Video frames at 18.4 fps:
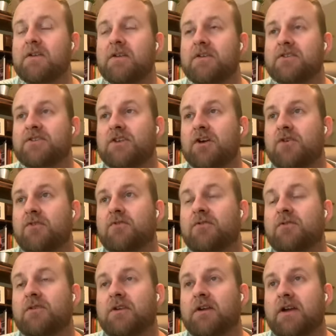
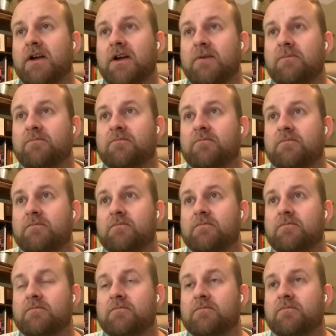So
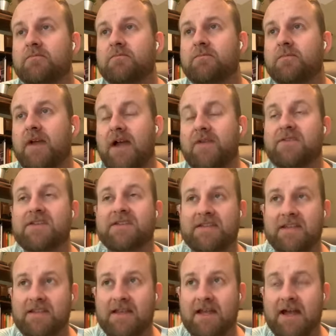having
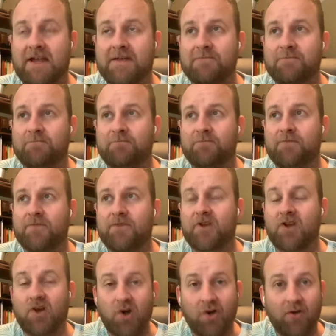said that,
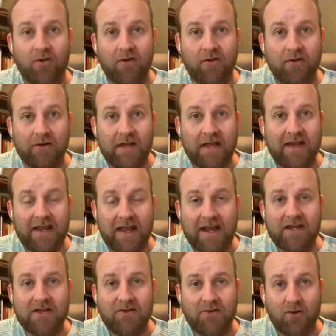the goal in
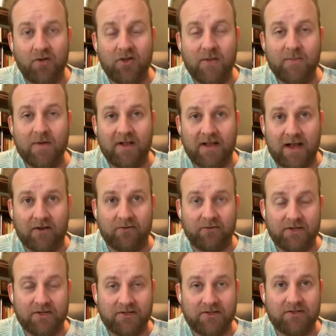any cold email
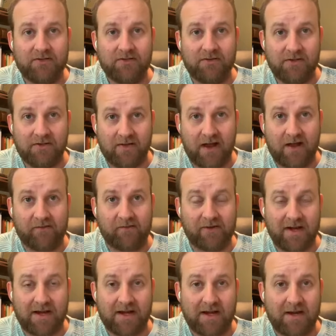outreach you have
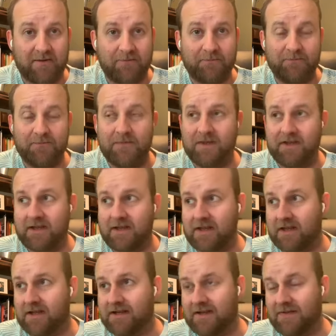right now,
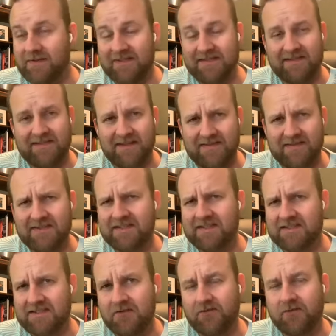and this
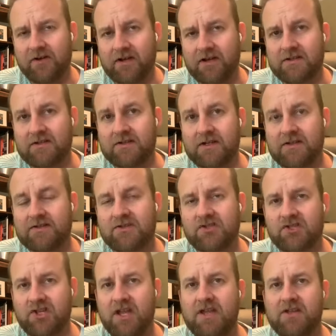is different. It's
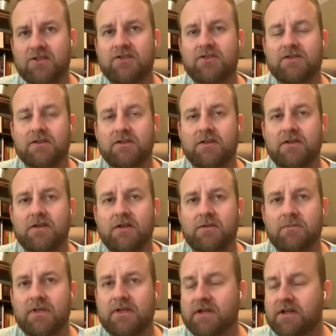changed
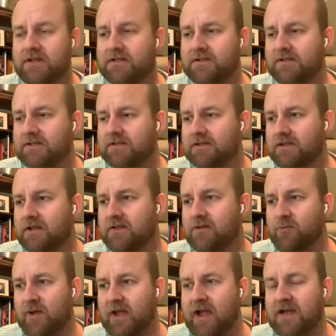because
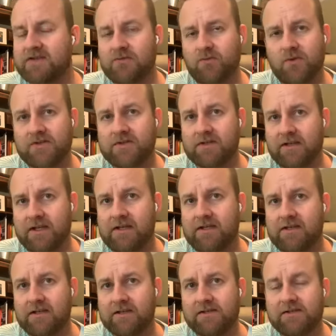in the past it wasn't
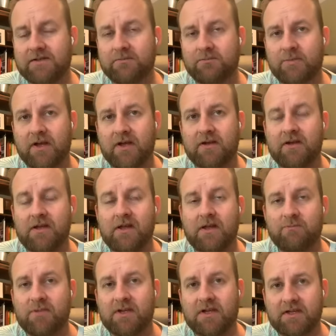like this, but
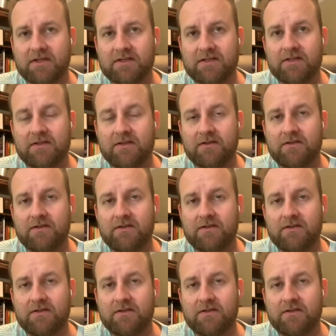because